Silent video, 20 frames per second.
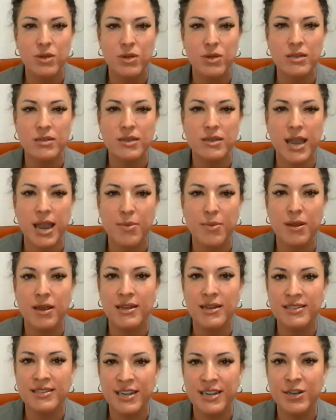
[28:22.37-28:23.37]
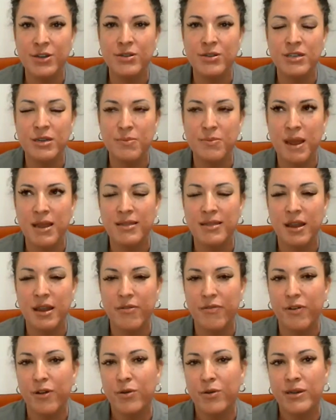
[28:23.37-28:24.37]
as Camden continues to make that
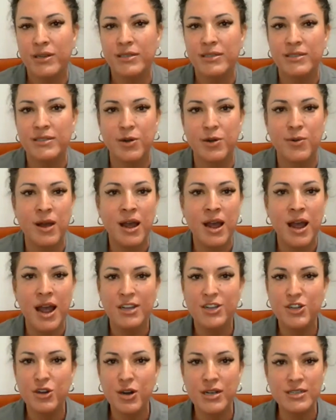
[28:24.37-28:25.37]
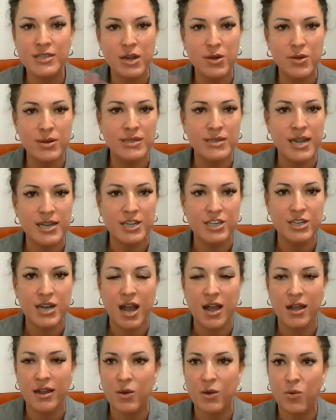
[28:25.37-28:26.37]
a focus. So as you guys know,
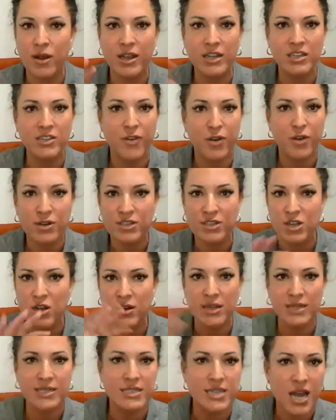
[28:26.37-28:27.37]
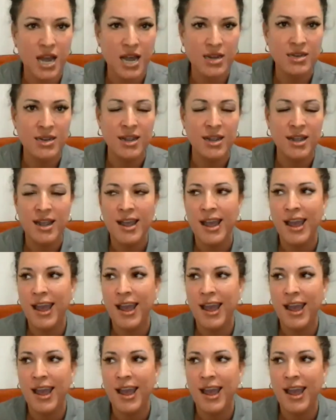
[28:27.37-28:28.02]
intentionality, what gets focused on gets done.